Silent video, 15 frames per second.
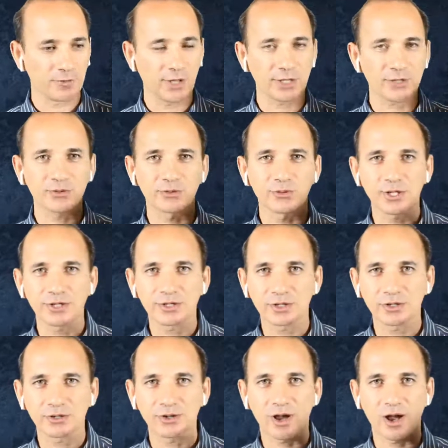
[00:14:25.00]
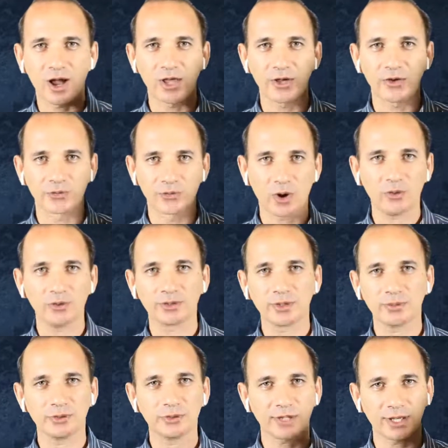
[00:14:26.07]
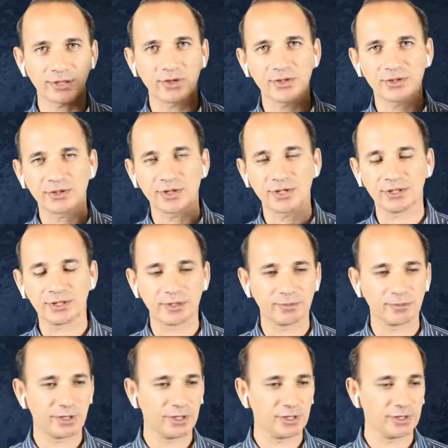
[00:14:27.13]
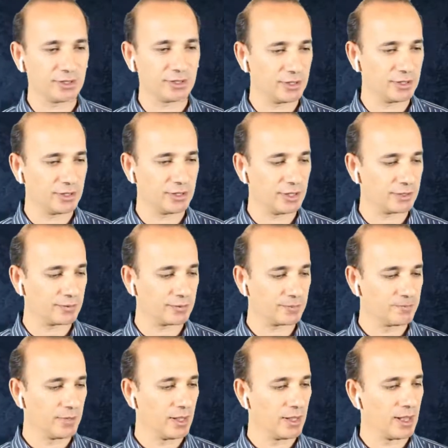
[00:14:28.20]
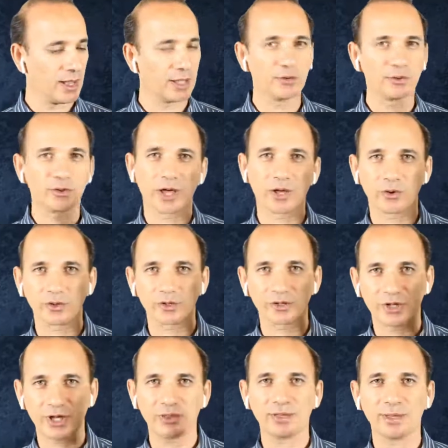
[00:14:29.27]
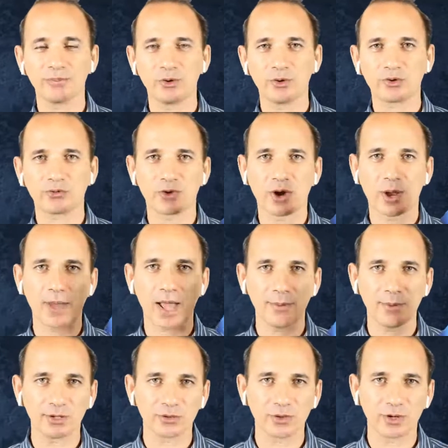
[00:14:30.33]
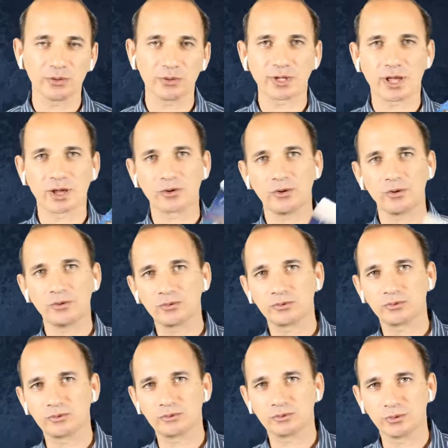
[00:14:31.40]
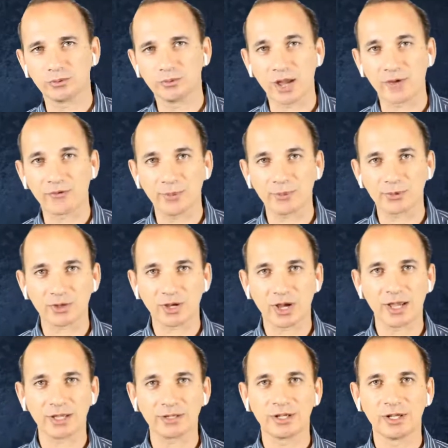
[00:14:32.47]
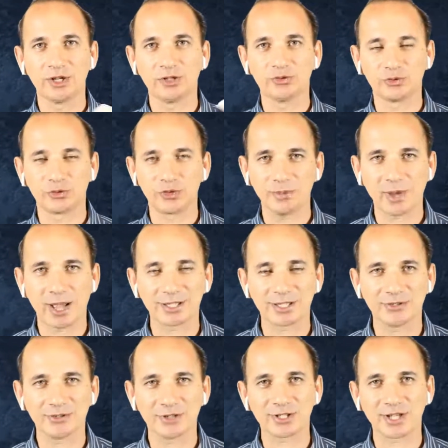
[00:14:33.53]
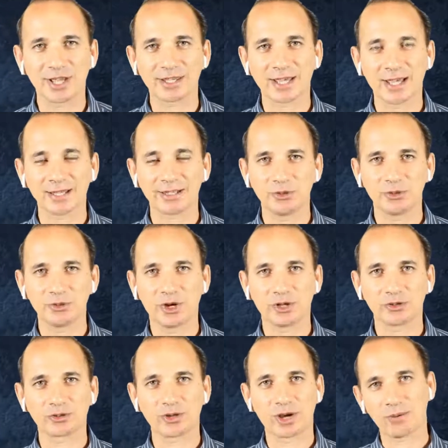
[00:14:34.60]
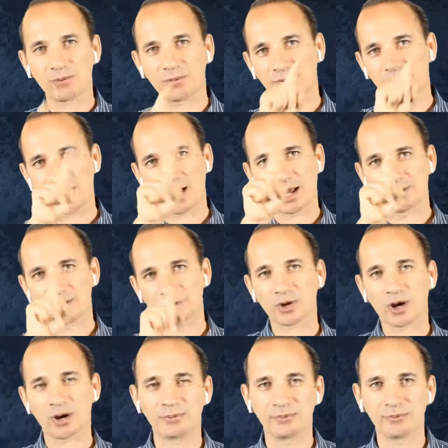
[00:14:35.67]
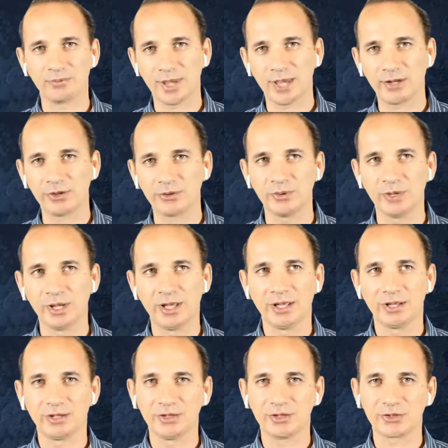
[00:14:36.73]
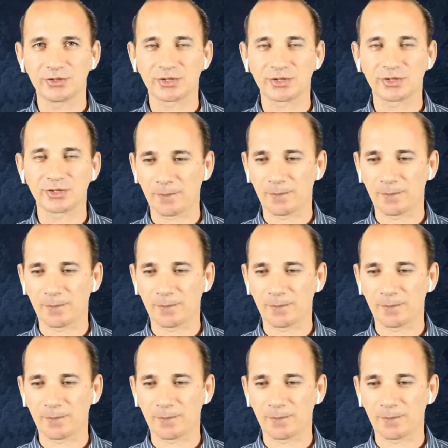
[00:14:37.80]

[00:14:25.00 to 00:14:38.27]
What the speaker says: that's the reason I wrote the book, as I said in it. And you can get the book from Amazon. You can go to my website, dreamachieversacademy.com. At the top menu, there is